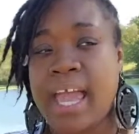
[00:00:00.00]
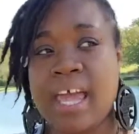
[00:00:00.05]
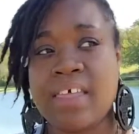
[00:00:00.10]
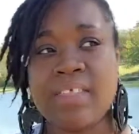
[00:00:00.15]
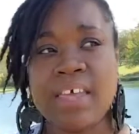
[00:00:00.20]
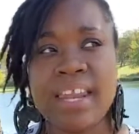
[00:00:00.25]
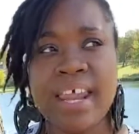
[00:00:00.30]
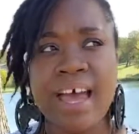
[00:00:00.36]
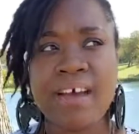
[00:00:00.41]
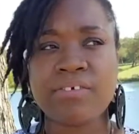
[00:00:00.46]

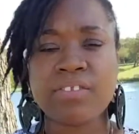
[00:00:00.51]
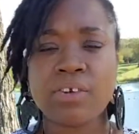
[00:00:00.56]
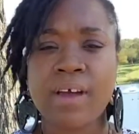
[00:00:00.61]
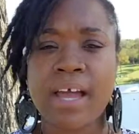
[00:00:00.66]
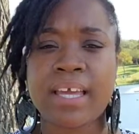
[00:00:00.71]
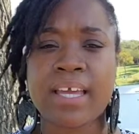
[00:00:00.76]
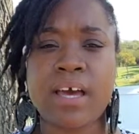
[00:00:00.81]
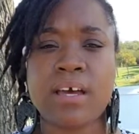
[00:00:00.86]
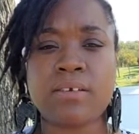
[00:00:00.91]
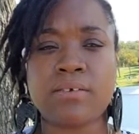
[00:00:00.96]
And then after
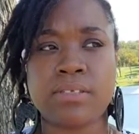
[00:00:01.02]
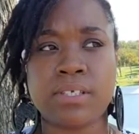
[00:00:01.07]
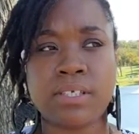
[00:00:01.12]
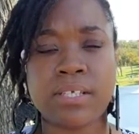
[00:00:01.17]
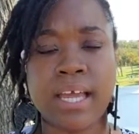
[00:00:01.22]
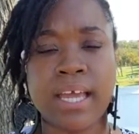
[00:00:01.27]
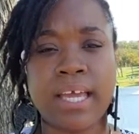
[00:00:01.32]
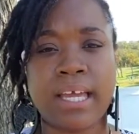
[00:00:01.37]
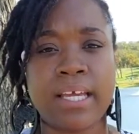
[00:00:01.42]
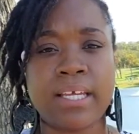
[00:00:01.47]
I got on
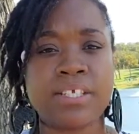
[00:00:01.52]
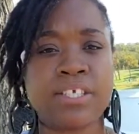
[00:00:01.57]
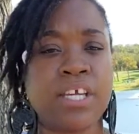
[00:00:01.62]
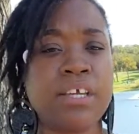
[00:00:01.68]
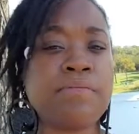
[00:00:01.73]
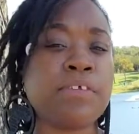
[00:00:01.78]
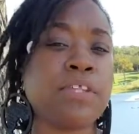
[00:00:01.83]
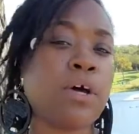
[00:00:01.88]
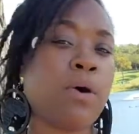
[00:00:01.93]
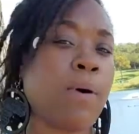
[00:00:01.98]
stage,
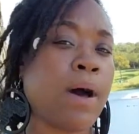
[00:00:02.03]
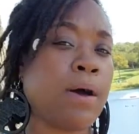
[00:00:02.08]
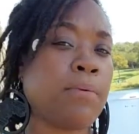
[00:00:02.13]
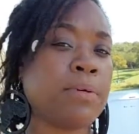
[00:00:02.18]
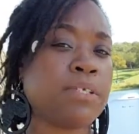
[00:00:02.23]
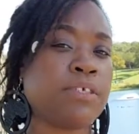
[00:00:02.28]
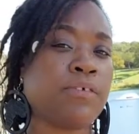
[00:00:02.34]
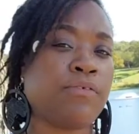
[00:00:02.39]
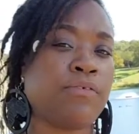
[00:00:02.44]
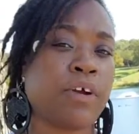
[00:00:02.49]
even though I
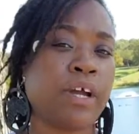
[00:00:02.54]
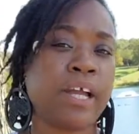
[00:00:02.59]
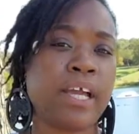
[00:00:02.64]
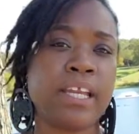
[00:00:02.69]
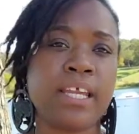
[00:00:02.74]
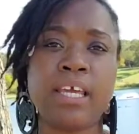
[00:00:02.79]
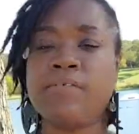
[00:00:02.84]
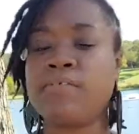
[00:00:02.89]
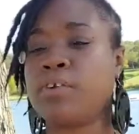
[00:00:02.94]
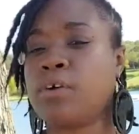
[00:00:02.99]
was
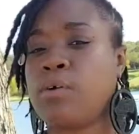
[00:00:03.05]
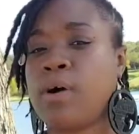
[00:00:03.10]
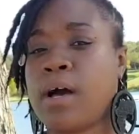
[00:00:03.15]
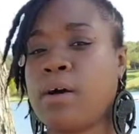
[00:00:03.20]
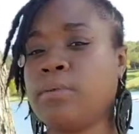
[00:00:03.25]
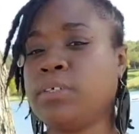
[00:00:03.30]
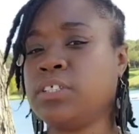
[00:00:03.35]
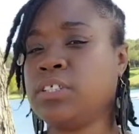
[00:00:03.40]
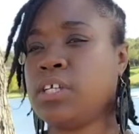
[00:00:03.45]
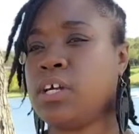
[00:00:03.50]
afraid, even though
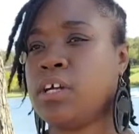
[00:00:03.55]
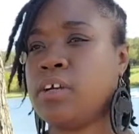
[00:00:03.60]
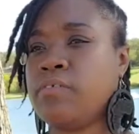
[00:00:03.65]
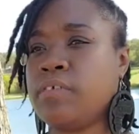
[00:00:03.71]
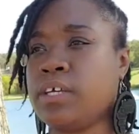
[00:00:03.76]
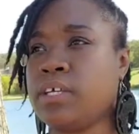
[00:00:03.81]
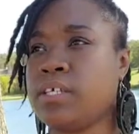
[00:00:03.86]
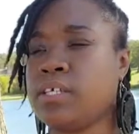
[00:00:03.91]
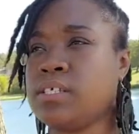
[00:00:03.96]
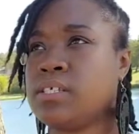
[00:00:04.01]
I was
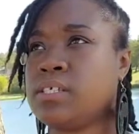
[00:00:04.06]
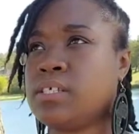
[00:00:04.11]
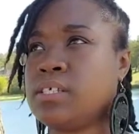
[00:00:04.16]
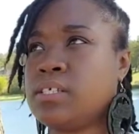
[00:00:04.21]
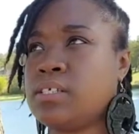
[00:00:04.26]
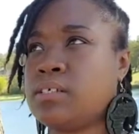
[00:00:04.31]
nervous,